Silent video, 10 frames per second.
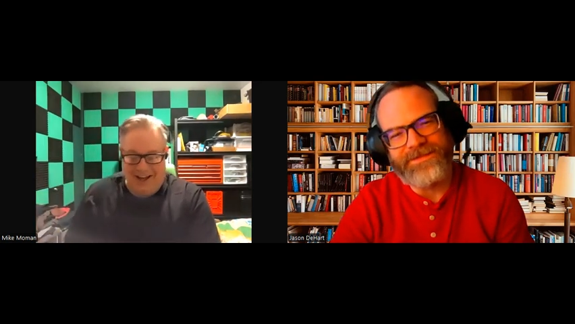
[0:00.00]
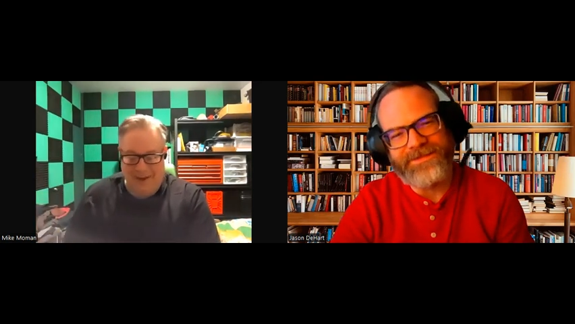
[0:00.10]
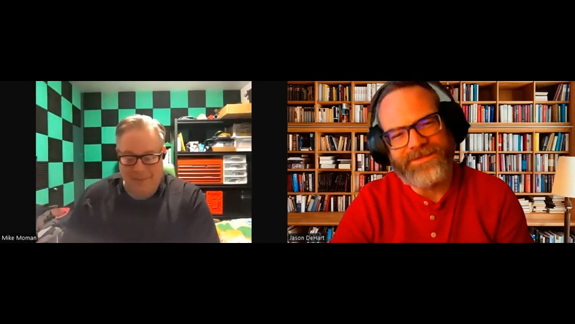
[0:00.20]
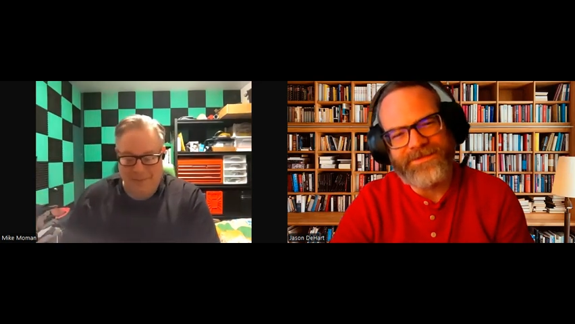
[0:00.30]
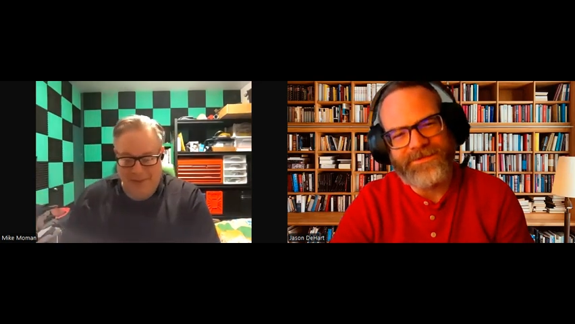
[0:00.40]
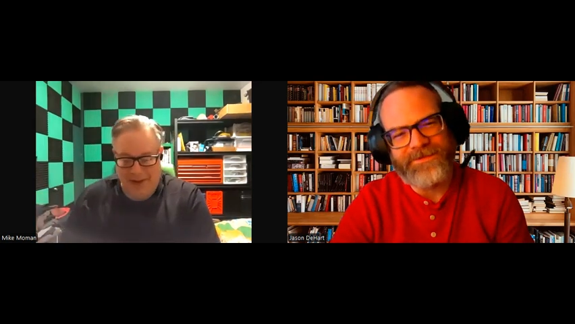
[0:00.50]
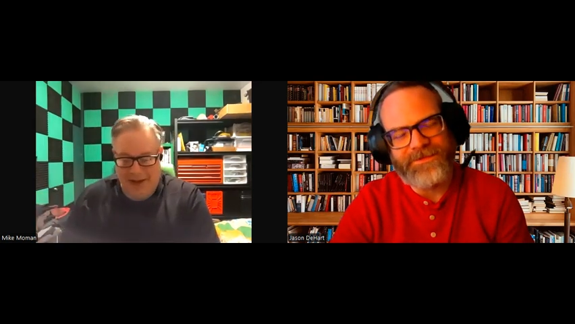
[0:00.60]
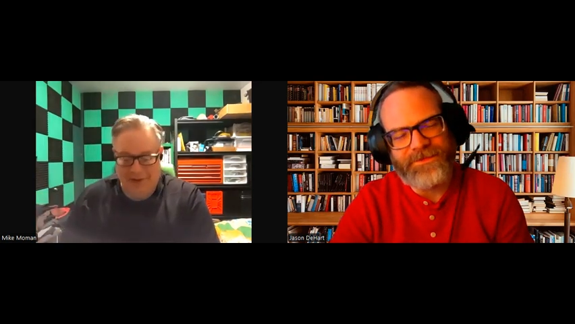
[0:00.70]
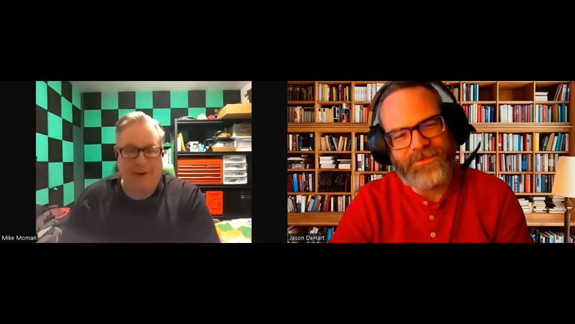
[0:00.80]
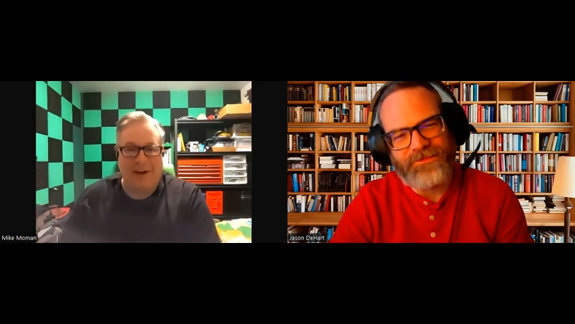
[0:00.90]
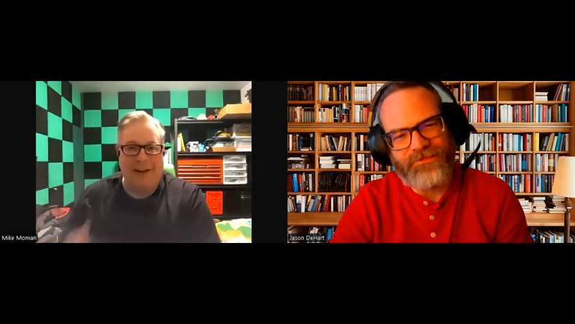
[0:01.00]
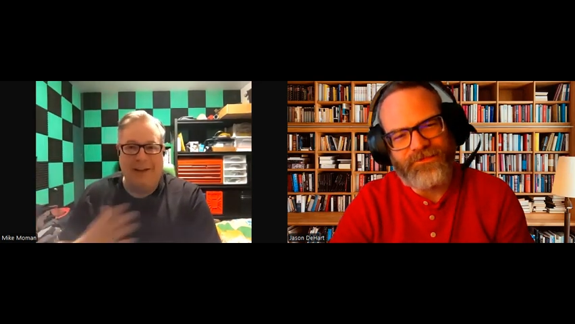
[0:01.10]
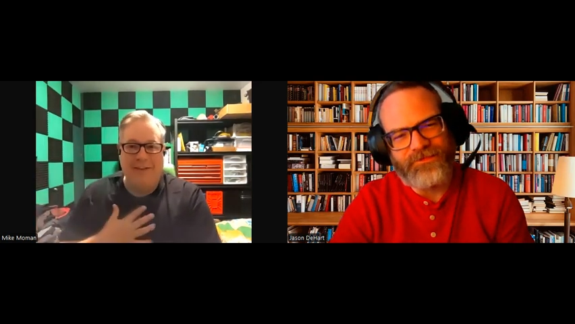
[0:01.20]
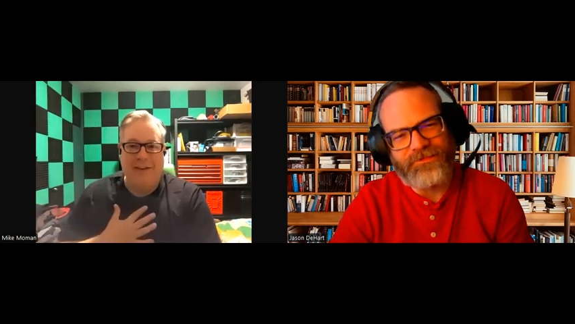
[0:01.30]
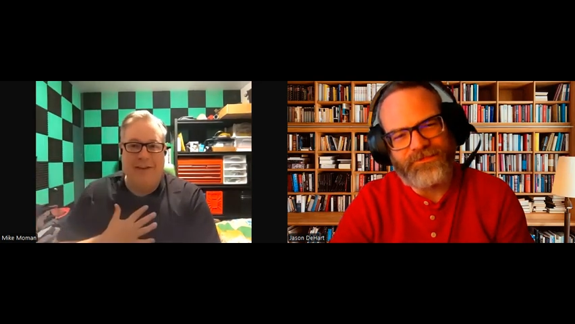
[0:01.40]
Speaker 1: um,
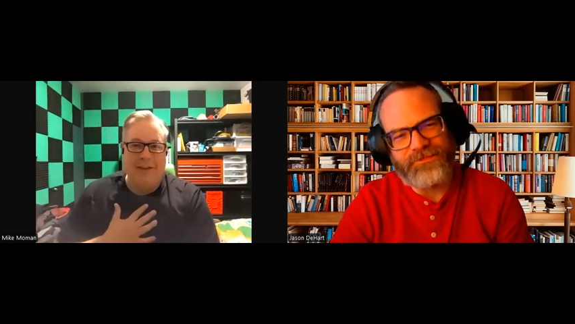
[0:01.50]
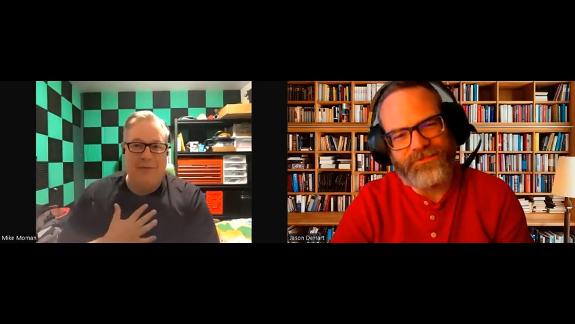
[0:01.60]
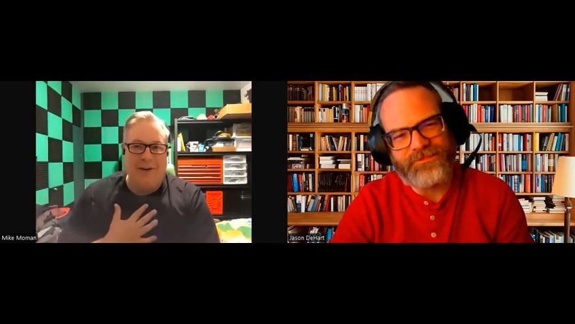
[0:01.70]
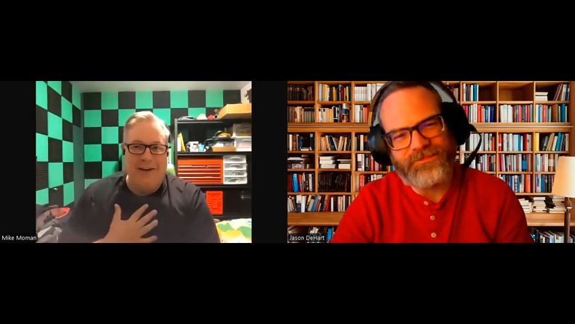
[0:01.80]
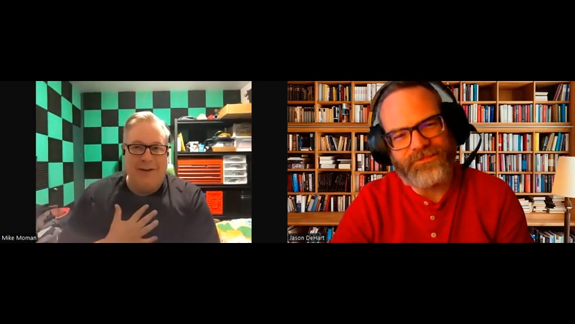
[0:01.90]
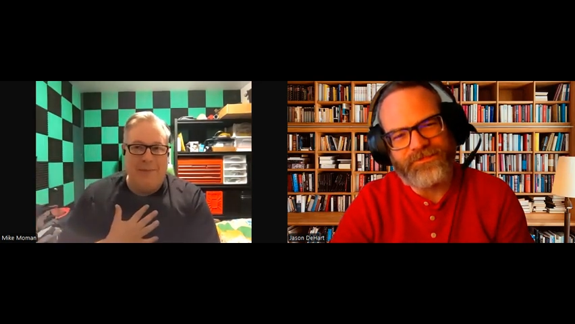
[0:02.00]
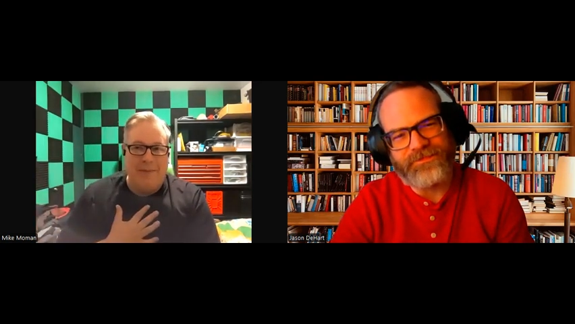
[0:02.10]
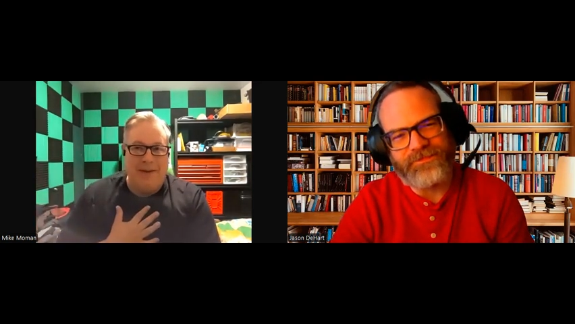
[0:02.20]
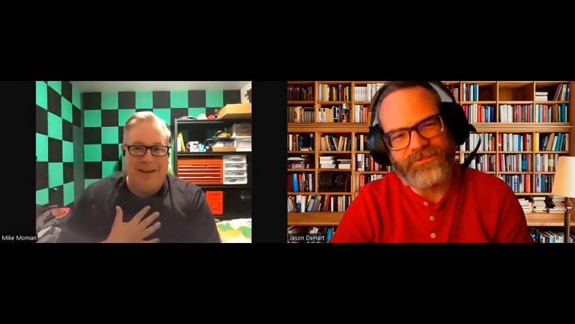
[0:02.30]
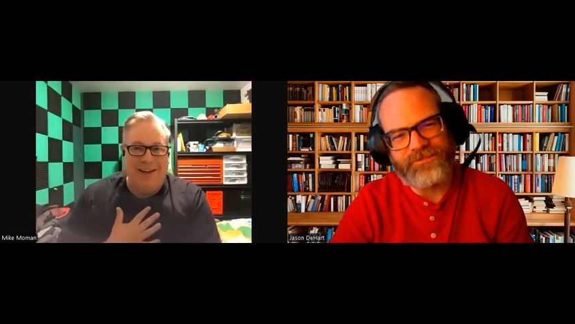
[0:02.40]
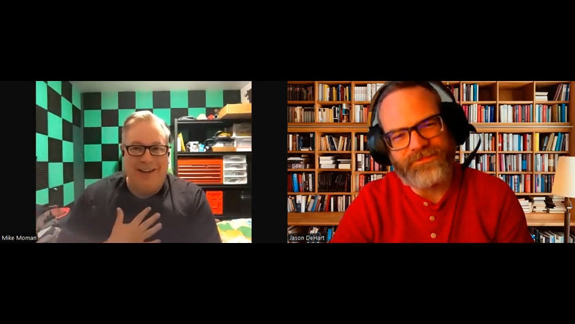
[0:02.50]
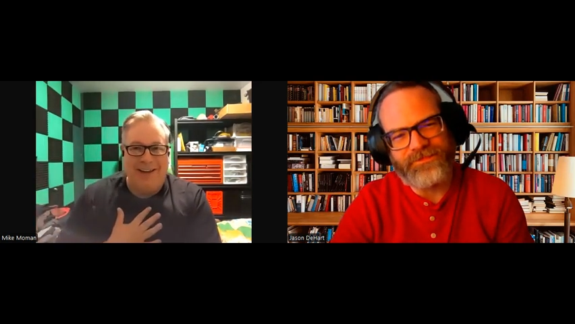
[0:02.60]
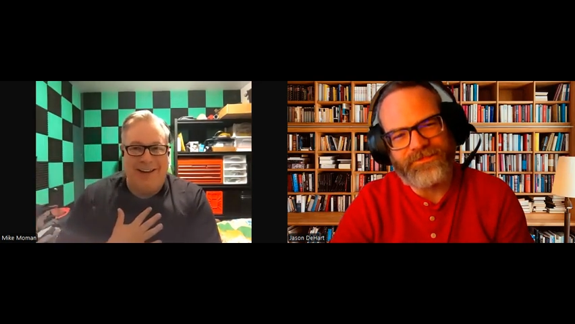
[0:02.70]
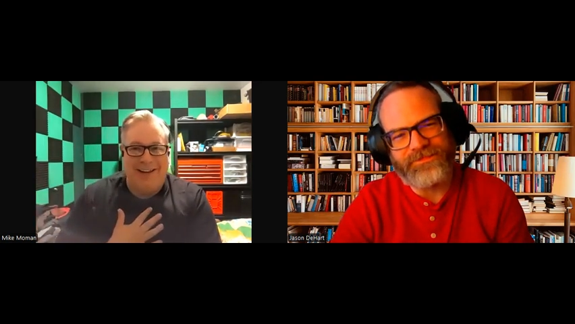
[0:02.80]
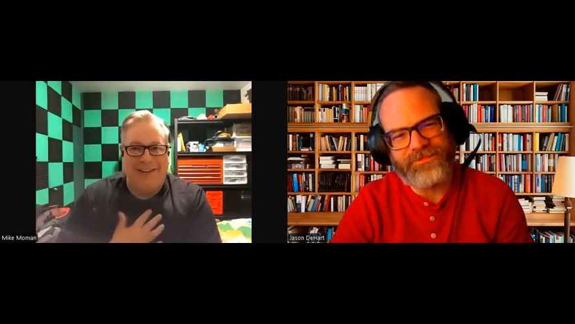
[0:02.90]
sorry, it's that's funny to me being a
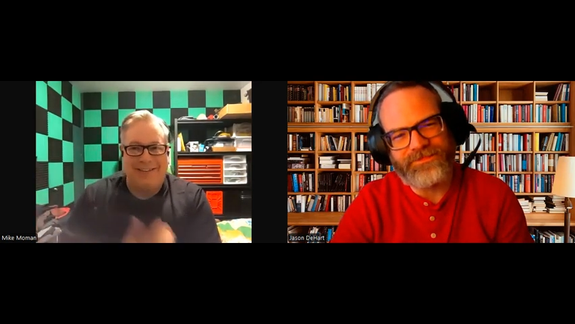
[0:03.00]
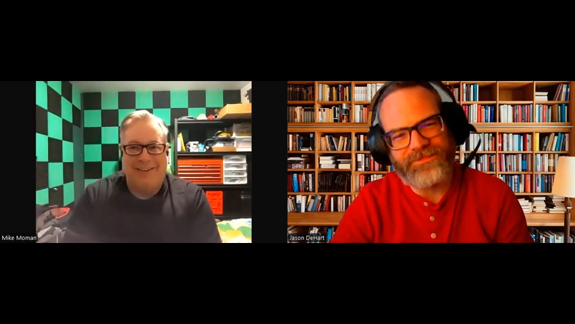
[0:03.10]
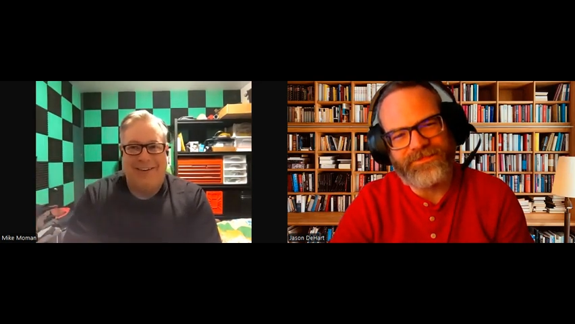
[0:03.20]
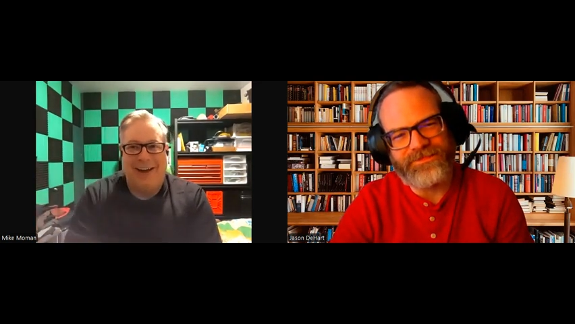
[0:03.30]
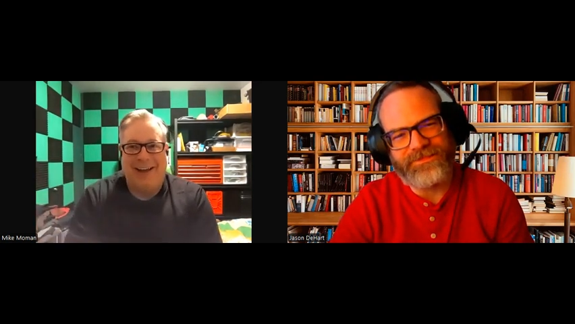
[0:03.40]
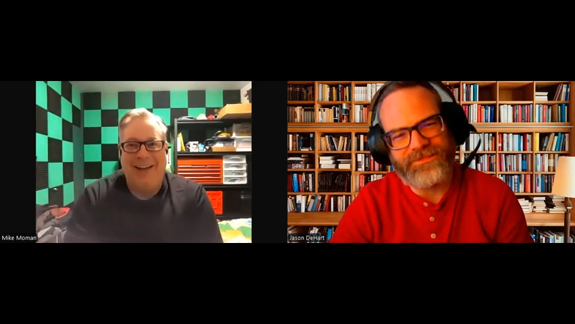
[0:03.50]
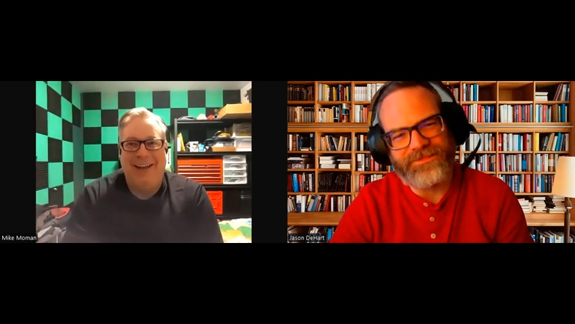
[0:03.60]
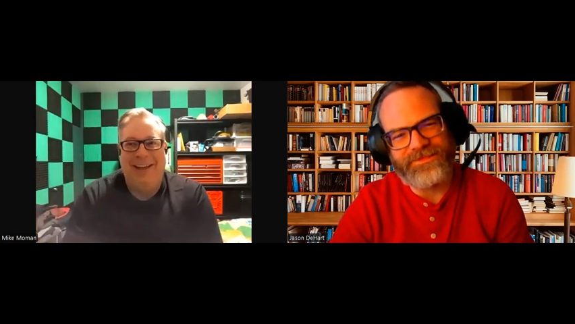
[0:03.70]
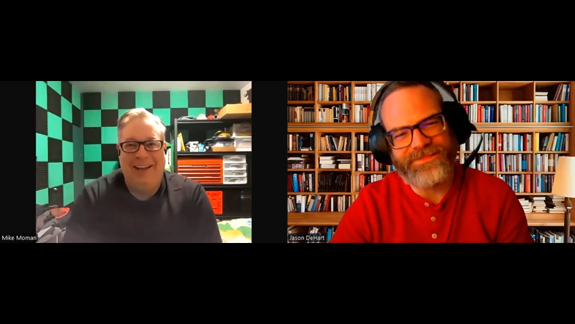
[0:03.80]
Canadian. So I,